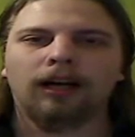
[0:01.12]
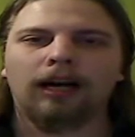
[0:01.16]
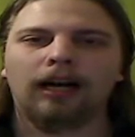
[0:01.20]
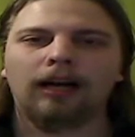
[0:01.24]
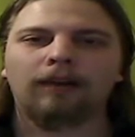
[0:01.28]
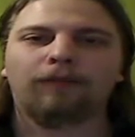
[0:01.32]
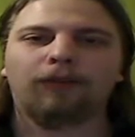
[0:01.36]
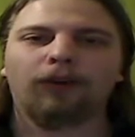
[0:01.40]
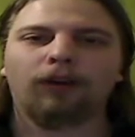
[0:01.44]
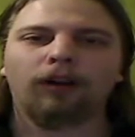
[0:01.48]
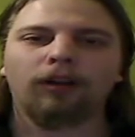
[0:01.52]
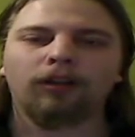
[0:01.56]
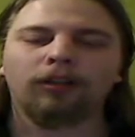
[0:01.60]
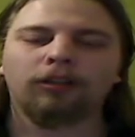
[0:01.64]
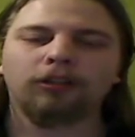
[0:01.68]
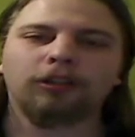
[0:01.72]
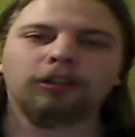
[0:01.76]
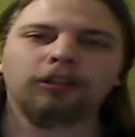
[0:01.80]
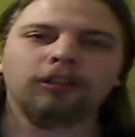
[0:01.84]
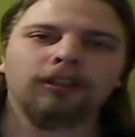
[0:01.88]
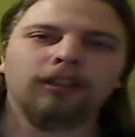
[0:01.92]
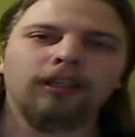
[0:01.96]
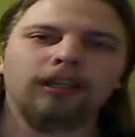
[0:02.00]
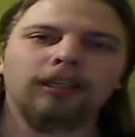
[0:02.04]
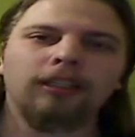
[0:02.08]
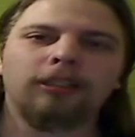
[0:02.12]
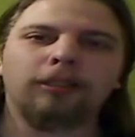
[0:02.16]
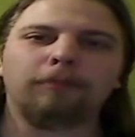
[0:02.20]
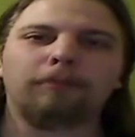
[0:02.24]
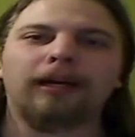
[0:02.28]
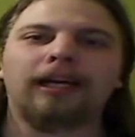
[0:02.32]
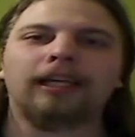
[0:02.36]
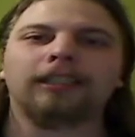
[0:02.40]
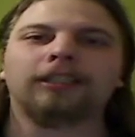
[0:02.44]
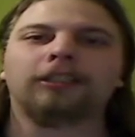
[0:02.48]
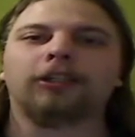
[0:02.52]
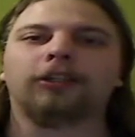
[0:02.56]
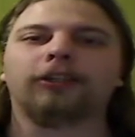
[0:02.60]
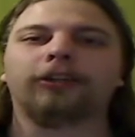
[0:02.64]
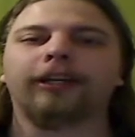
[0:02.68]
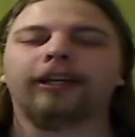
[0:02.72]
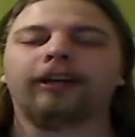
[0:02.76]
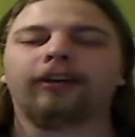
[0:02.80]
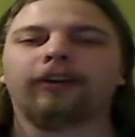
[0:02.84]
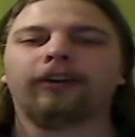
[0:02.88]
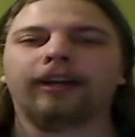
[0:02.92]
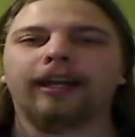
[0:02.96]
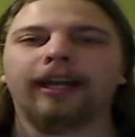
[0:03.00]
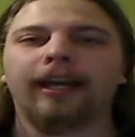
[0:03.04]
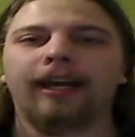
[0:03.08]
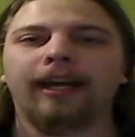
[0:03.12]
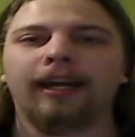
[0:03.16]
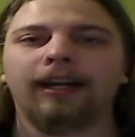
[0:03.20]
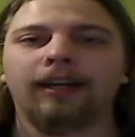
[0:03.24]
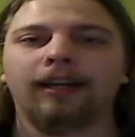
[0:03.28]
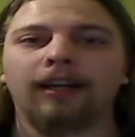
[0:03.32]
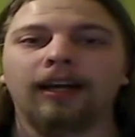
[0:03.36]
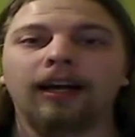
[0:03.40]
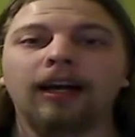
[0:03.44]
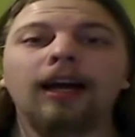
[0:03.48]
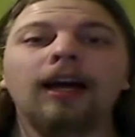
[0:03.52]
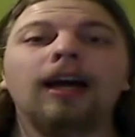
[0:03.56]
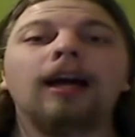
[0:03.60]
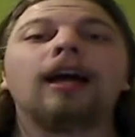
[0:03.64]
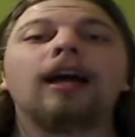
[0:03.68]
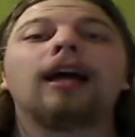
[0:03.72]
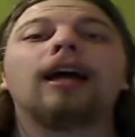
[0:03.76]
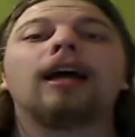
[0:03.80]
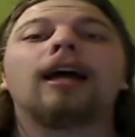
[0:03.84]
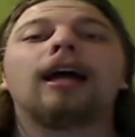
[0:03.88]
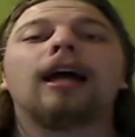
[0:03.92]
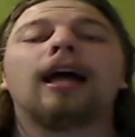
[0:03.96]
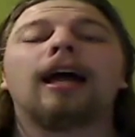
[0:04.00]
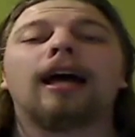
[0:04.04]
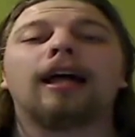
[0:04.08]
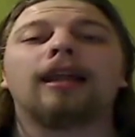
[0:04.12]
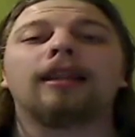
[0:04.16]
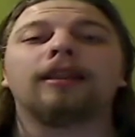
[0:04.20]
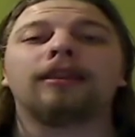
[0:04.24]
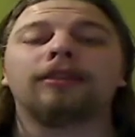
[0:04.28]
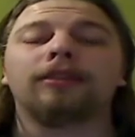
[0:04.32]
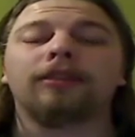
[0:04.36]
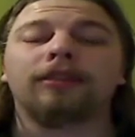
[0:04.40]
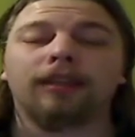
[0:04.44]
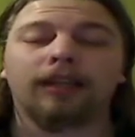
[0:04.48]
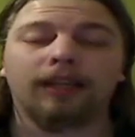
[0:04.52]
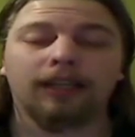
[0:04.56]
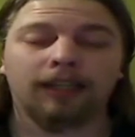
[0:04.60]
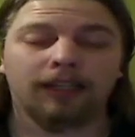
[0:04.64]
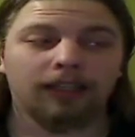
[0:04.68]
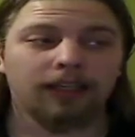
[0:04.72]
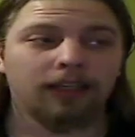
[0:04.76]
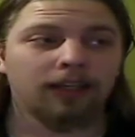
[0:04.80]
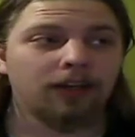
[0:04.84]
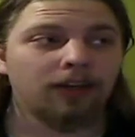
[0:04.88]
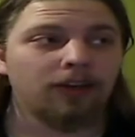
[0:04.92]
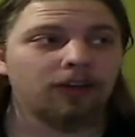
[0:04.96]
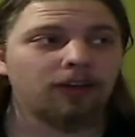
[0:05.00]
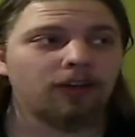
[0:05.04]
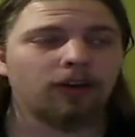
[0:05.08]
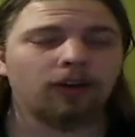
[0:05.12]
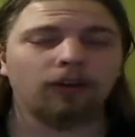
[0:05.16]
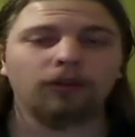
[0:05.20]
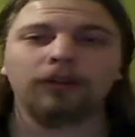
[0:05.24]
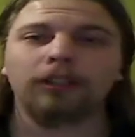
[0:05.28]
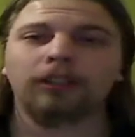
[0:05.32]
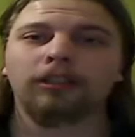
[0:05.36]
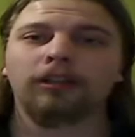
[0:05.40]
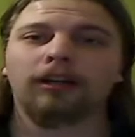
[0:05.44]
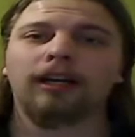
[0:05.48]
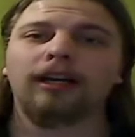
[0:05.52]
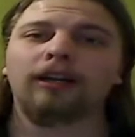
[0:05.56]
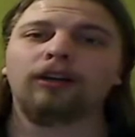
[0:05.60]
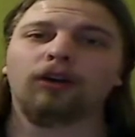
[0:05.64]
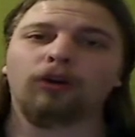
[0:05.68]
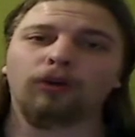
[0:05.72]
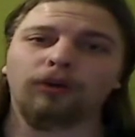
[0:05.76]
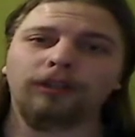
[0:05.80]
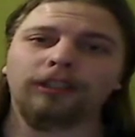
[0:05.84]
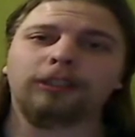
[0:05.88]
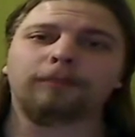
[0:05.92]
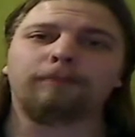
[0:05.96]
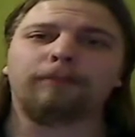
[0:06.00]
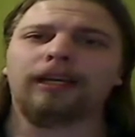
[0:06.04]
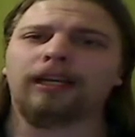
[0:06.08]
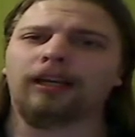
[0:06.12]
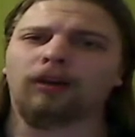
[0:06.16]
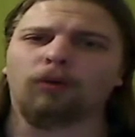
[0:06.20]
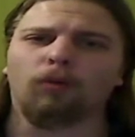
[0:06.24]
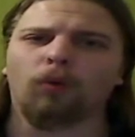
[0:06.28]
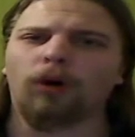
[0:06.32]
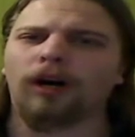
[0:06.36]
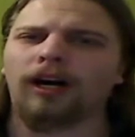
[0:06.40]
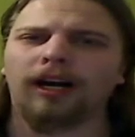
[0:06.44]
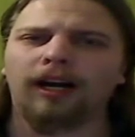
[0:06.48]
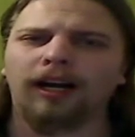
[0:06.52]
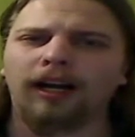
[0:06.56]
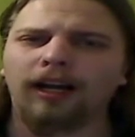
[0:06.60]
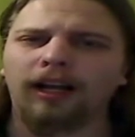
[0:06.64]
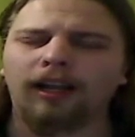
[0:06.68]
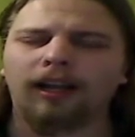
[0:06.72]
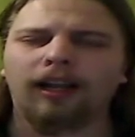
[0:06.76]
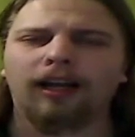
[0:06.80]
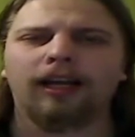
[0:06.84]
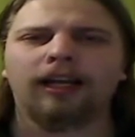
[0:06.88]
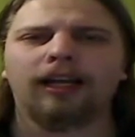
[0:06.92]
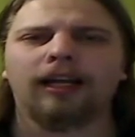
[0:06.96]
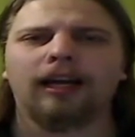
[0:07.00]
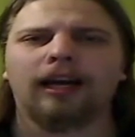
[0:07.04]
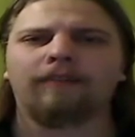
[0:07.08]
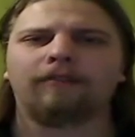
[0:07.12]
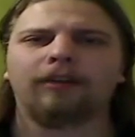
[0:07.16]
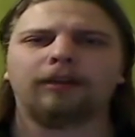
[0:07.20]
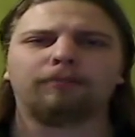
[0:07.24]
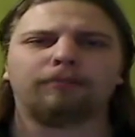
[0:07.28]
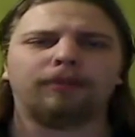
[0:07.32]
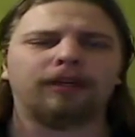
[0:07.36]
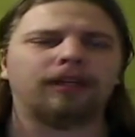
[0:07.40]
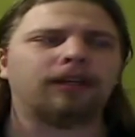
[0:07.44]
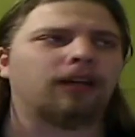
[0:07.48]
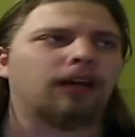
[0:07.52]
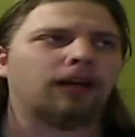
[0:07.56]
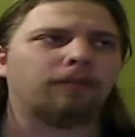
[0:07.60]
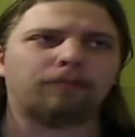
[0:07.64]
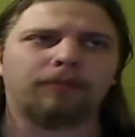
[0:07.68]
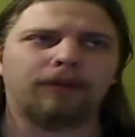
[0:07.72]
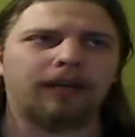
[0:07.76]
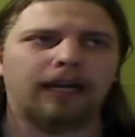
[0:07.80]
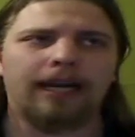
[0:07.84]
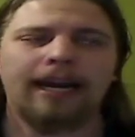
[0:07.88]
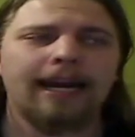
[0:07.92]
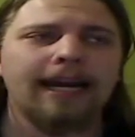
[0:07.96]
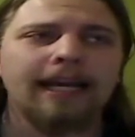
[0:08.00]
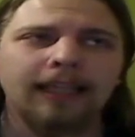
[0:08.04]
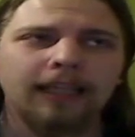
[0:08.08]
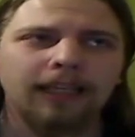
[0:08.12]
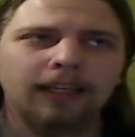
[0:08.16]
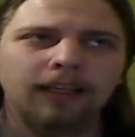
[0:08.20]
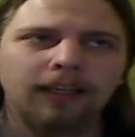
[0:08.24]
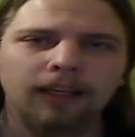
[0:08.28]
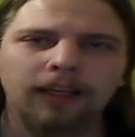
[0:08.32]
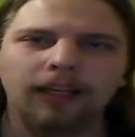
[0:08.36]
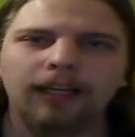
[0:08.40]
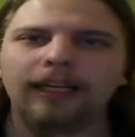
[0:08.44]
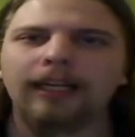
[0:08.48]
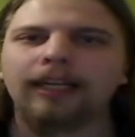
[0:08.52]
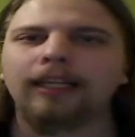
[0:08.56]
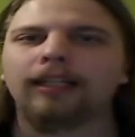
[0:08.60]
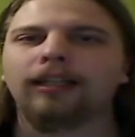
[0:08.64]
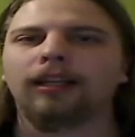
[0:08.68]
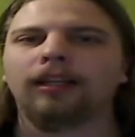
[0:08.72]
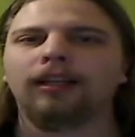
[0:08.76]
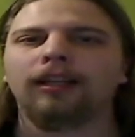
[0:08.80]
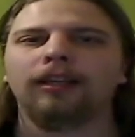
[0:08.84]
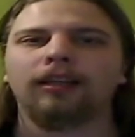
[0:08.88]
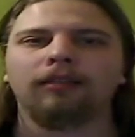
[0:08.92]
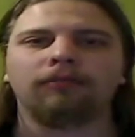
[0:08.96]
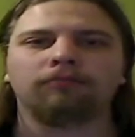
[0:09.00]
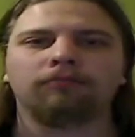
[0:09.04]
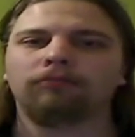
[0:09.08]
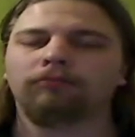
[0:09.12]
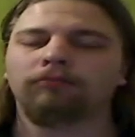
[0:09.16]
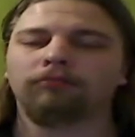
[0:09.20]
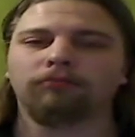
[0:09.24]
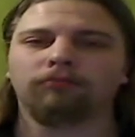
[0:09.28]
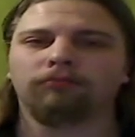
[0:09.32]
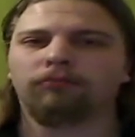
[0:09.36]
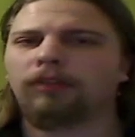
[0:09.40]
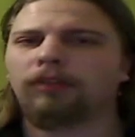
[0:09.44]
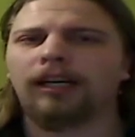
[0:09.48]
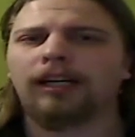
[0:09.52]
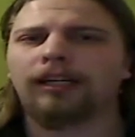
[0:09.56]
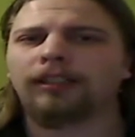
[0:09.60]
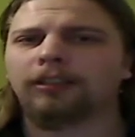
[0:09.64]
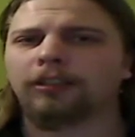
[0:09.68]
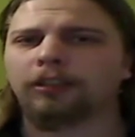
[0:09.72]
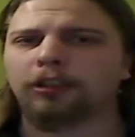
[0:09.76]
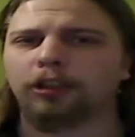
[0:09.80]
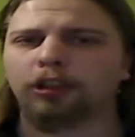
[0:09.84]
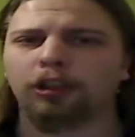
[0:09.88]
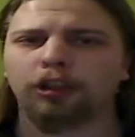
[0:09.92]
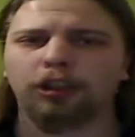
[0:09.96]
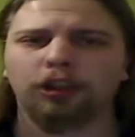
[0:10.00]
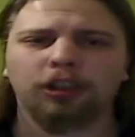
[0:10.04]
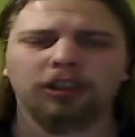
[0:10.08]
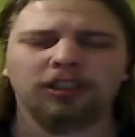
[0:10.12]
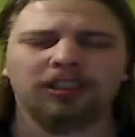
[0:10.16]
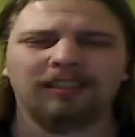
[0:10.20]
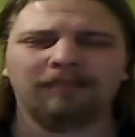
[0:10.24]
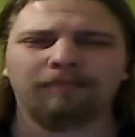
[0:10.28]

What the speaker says: Hi folks, it's Pastor here again, and I know it's been a while. I haven't been updating lately much.